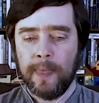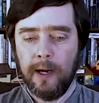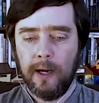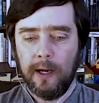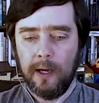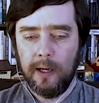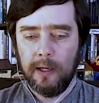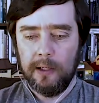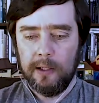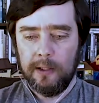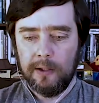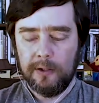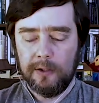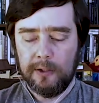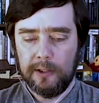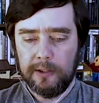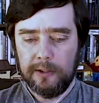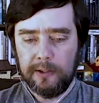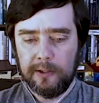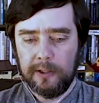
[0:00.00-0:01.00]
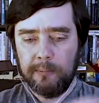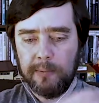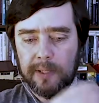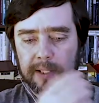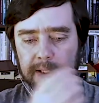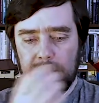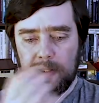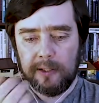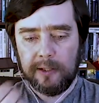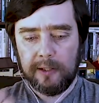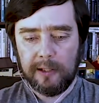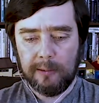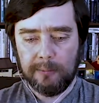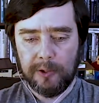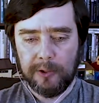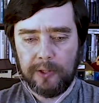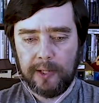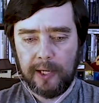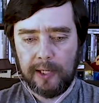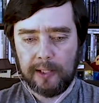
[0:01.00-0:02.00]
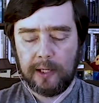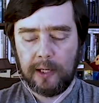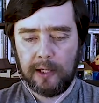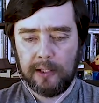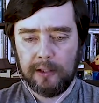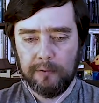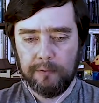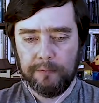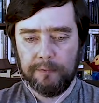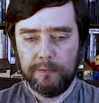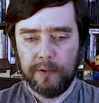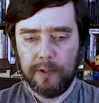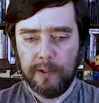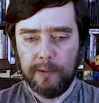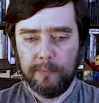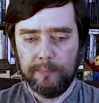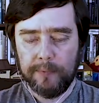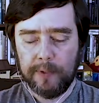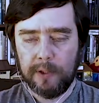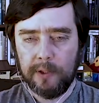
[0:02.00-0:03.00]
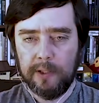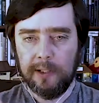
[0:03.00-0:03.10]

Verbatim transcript: Uh, the the amazing thing about that kind of um,